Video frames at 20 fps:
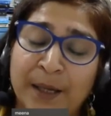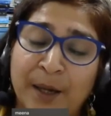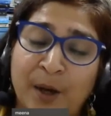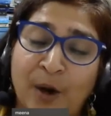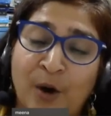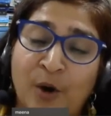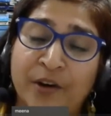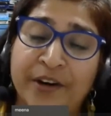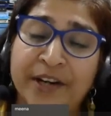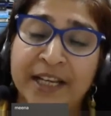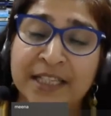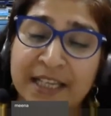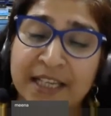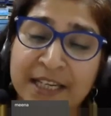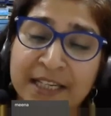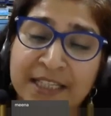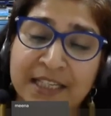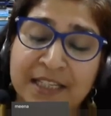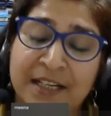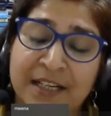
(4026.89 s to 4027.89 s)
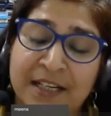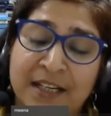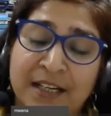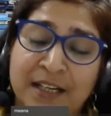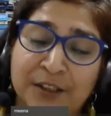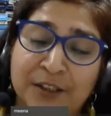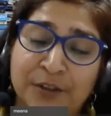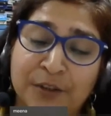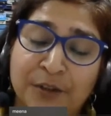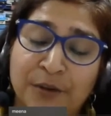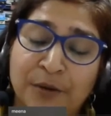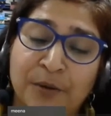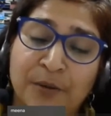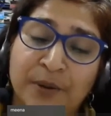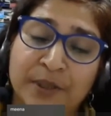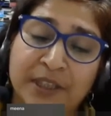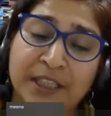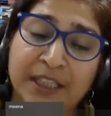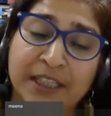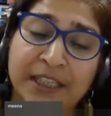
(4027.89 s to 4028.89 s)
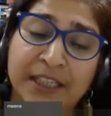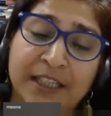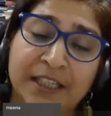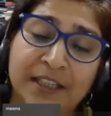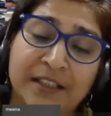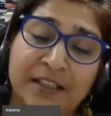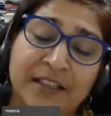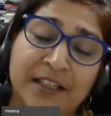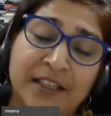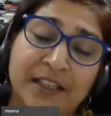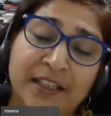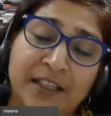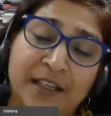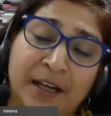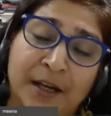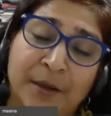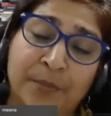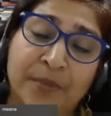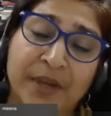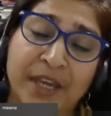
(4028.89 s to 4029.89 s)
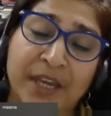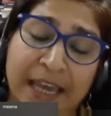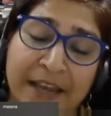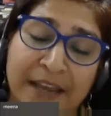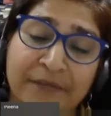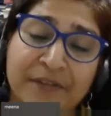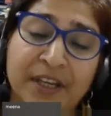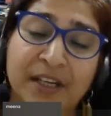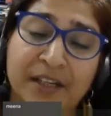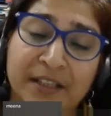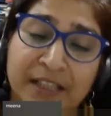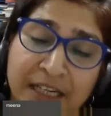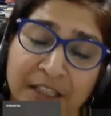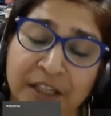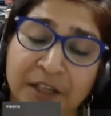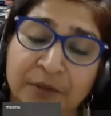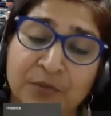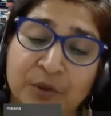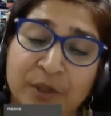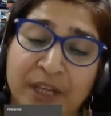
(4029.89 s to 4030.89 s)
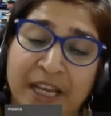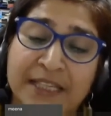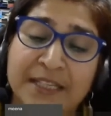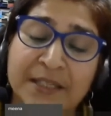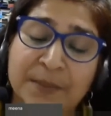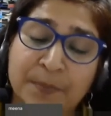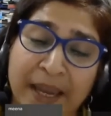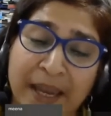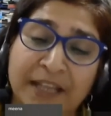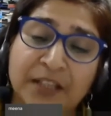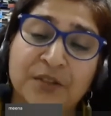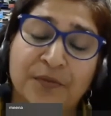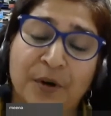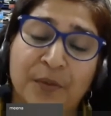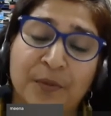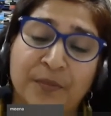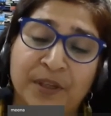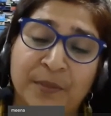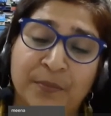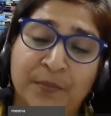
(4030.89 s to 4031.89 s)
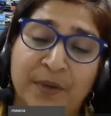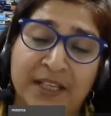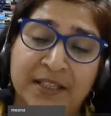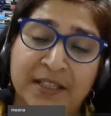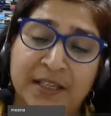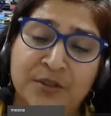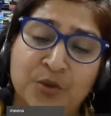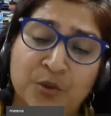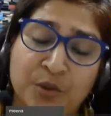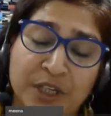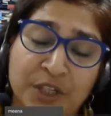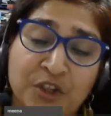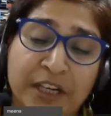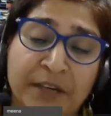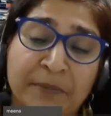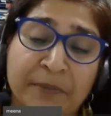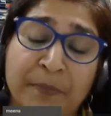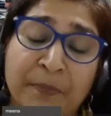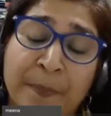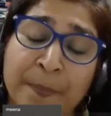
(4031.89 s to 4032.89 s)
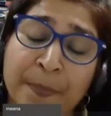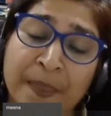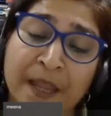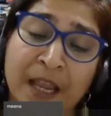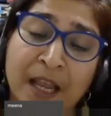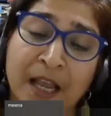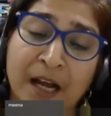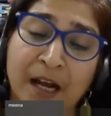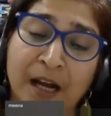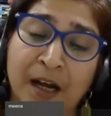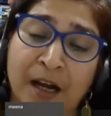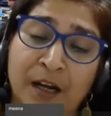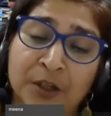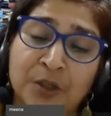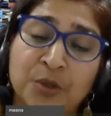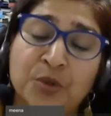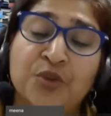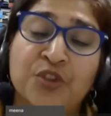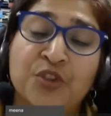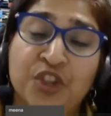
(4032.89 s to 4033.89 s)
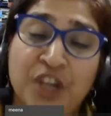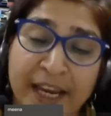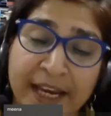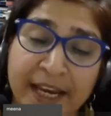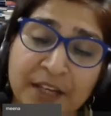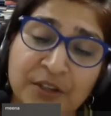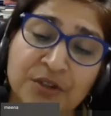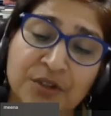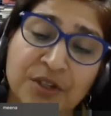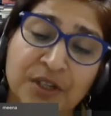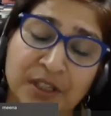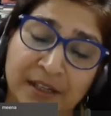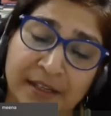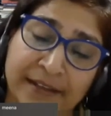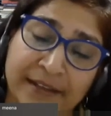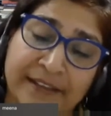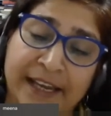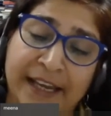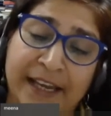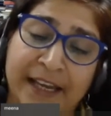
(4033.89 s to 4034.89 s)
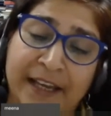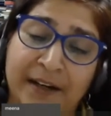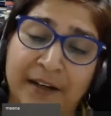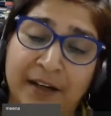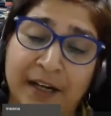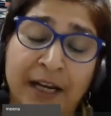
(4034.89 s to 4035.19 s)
Or is it, the behavior that they would expect from the present regime to change their,